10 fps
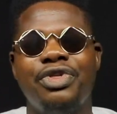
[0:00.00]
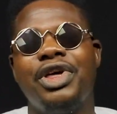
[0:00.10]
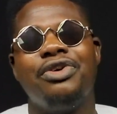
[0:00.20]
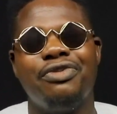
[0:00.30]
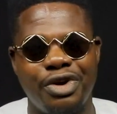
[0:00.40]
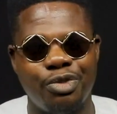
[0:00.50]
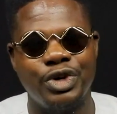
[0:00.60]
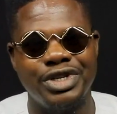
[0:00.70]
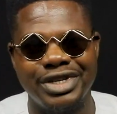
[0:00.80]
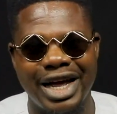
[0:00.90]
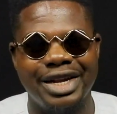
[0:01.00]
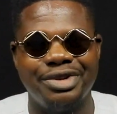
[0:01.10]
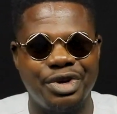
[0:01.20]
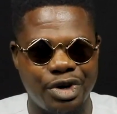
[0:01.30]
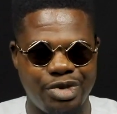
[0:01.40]
Thank you very much, and
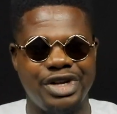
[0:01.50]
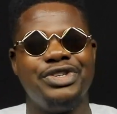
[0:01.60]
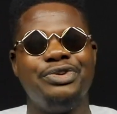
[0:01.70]
God bless